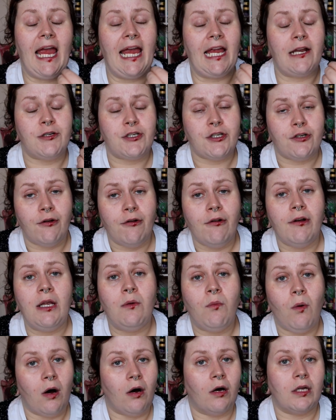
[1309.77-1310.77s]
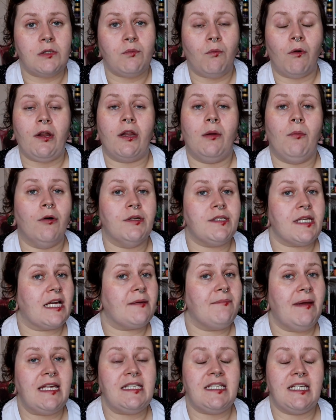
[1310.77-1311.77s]
It truly was one of the most
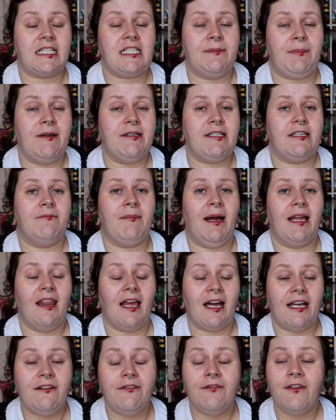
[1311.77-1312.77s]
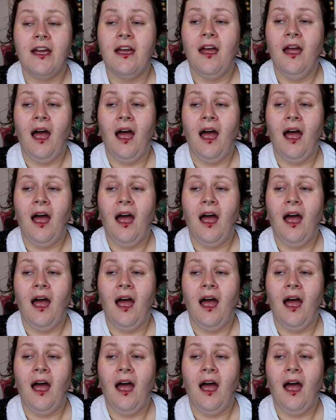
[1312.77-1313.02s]
amazing experiences of my life.